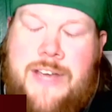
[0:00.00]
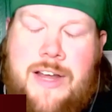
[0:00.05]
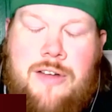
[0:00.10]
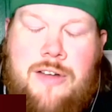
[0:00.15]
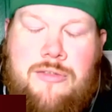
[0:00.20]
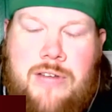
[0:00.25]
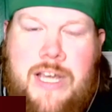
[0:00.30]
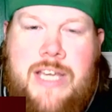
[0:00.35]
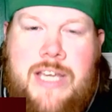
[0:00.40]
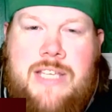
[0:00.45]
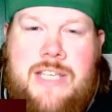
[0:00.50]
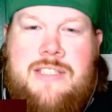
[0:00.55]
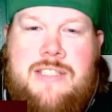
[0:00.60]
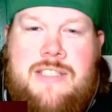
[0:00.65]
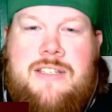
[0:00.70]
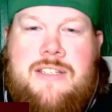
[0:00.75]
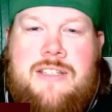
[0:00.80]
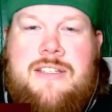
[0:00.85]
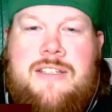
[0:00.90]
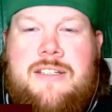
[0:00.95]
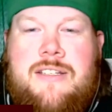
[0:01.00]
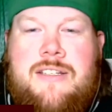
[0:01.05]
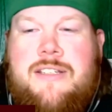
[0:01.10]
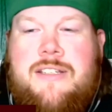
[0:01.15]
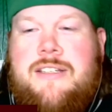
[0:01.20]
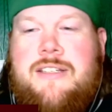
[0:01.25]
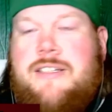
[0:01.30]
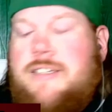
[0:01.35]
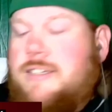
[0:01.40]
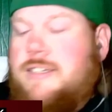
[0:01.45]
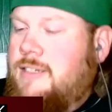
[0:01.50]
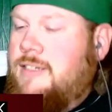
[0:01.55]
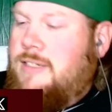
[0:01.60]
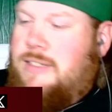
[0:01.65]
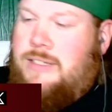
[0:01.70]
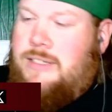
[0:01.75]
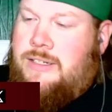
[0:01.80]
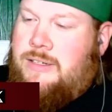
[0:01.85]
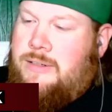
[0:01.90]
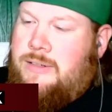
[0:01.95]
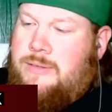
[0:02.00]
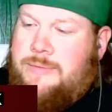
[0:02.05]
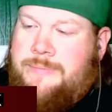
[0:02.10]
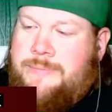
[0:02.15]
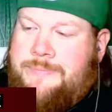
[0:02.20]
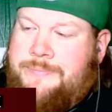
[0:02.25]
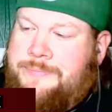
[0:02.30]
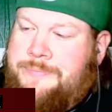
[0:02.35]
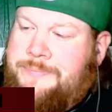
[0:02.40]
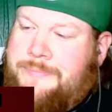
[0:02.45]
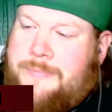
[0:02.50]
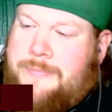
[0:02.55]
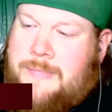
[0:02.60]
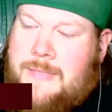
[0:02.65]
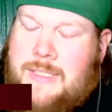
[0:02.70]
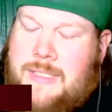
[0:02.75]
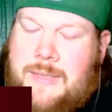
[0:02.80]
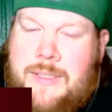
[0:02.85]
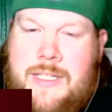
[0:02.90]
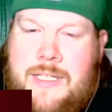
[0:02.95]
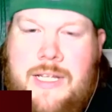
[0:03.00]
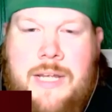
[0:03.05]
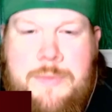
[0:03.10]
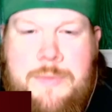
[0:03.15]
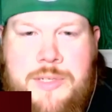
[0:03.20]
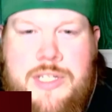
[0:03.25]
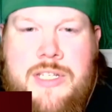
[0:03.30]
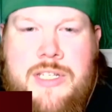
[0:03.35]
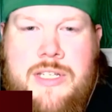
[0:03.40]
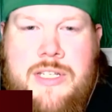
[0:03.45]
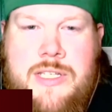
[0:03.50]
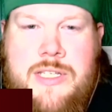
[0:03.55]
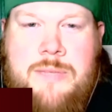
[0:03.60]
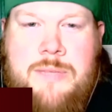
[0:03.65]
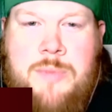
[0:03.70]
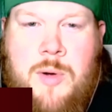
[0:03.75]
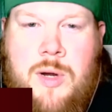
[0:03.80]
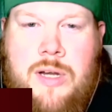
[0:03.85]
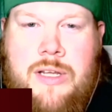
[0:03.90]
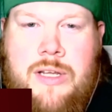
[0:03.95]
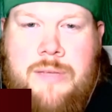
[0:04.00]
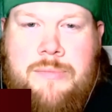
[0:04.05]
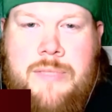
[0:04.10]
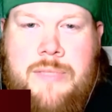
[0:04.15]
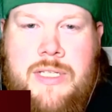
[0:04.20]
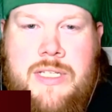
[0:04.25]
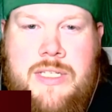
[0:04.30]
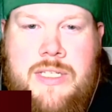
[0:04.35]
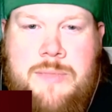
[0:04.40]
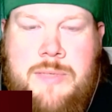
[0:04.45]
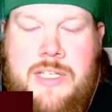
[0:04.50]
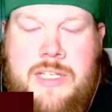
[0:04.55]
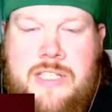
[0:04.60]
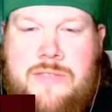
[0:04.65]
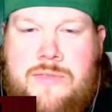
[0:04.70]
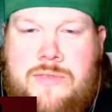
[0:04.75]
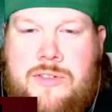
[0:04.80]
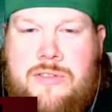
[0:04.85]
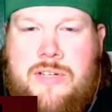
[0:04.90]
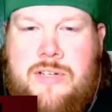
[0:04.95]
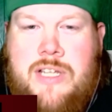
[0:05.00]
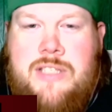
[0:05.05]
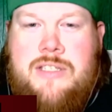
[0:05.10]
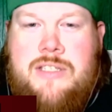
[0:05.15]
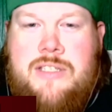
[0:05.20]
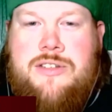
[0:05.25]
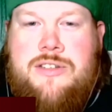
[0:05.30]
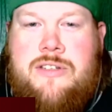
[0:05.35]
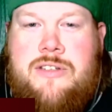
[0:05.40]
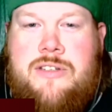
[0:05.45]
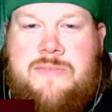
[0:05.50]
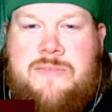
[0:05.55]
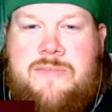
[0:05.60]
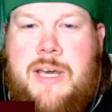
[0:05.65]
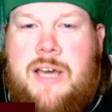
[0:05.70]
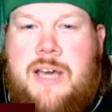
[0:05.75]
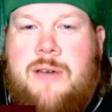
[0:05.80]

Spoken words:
fair race, and I'm just going to support him in this peaceful transition of